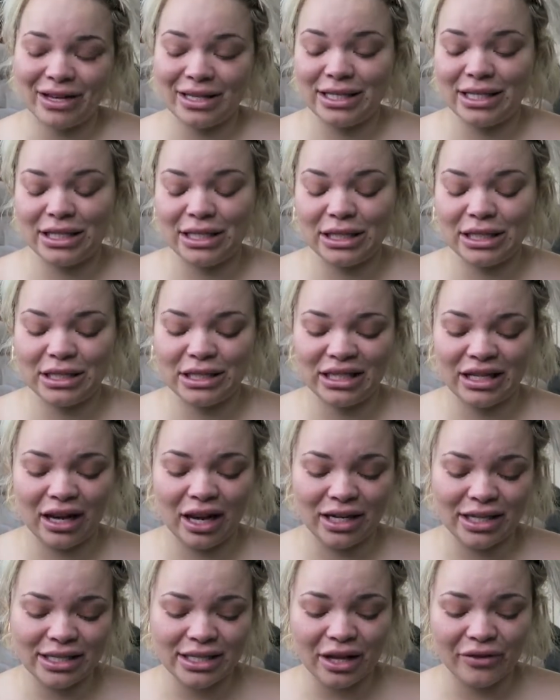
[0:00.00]
because it's just
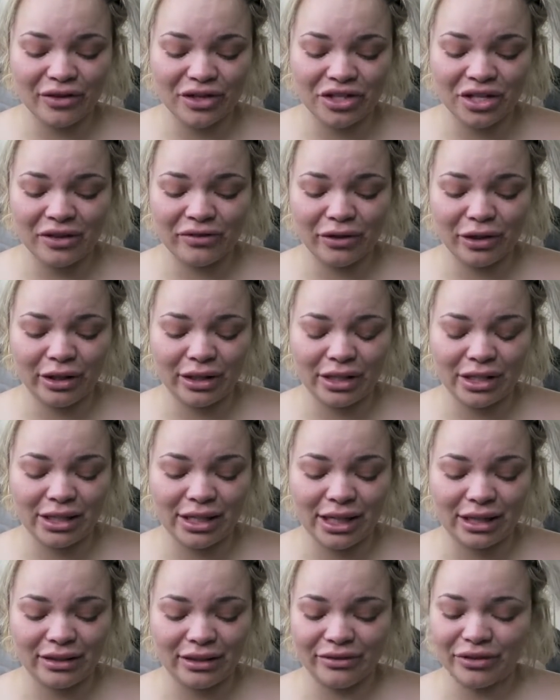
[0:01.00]
on a selfish level, it's just
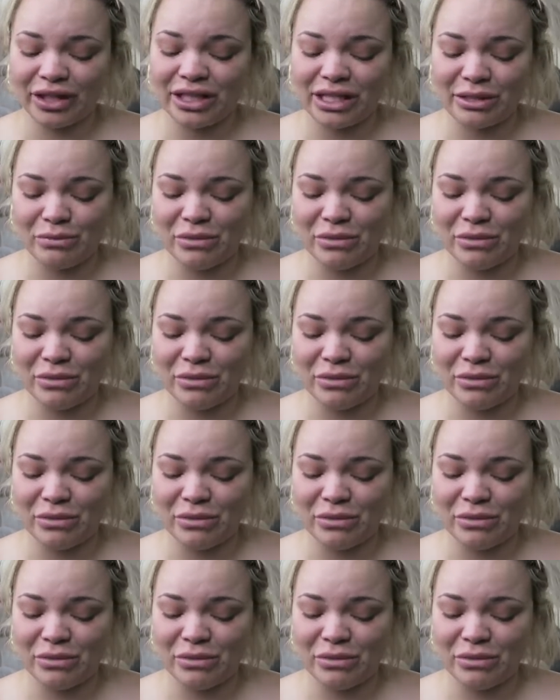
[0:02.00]
like I'll never get